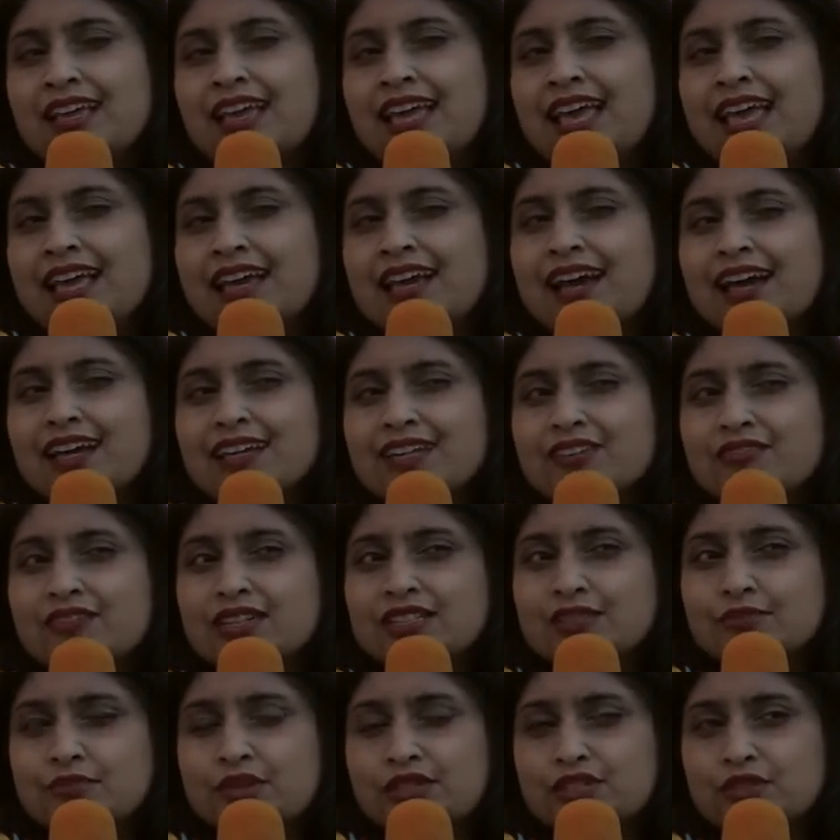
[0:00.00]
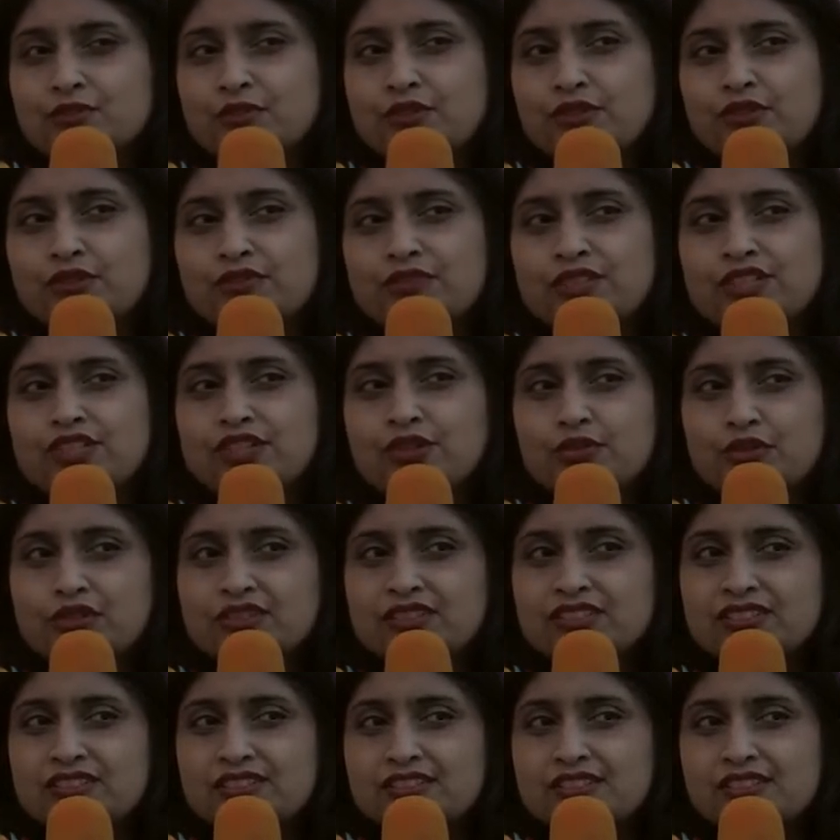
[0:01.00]
It kind of has a much more of a
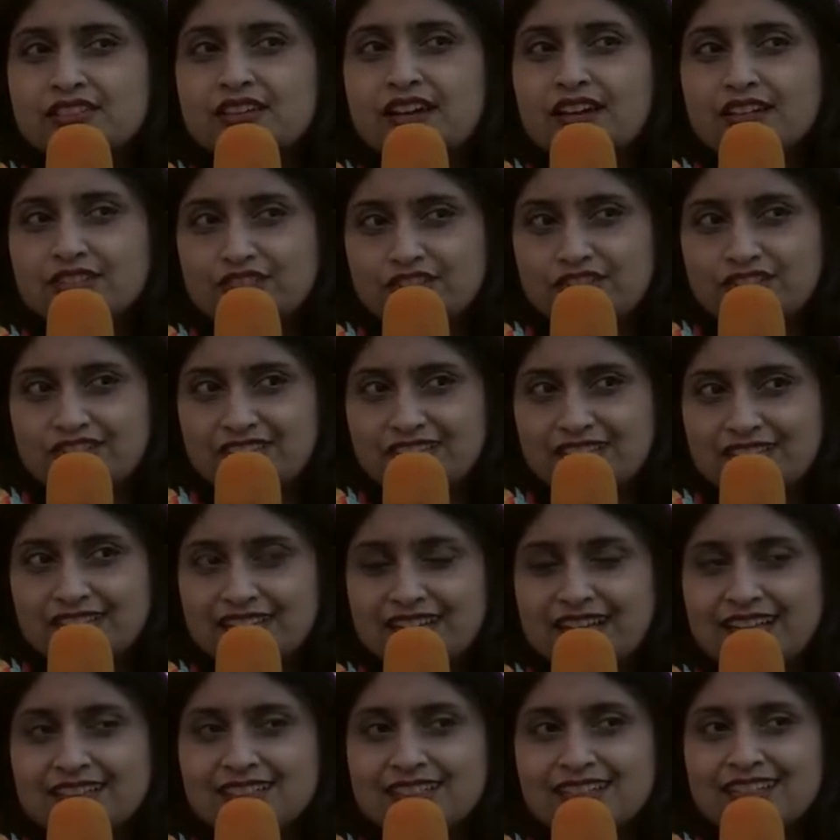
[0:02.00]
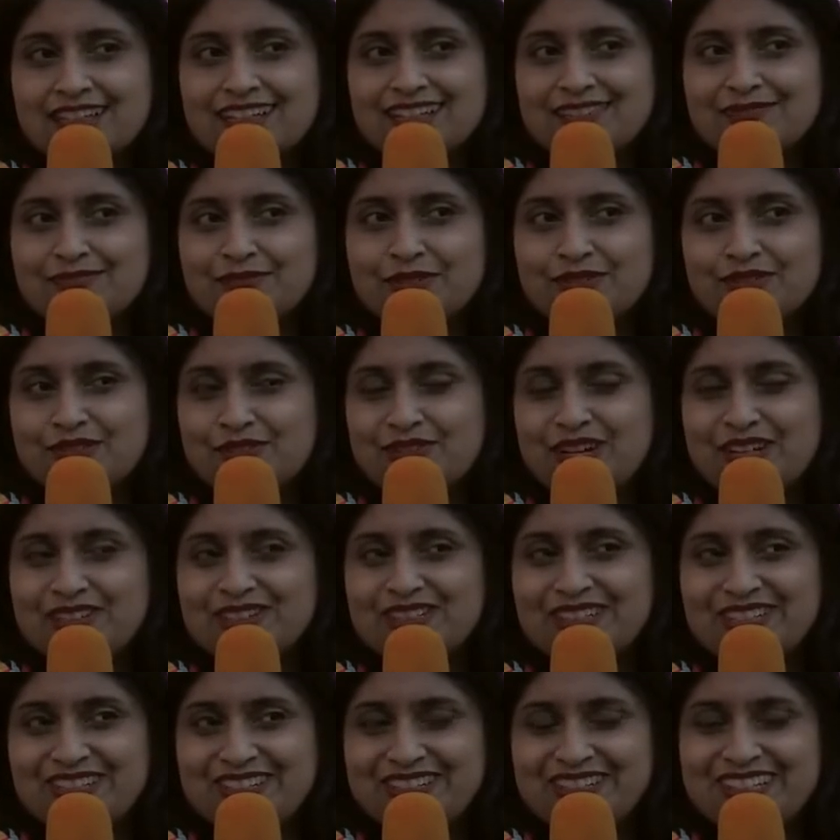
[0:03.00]
nuanced touch as it moves
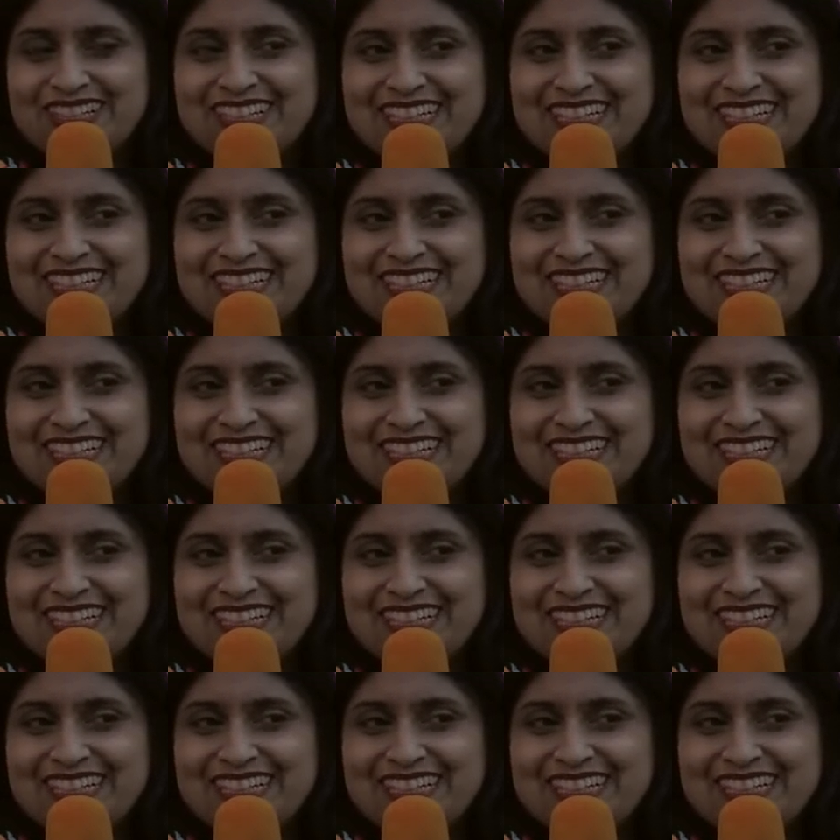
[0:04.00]
around you.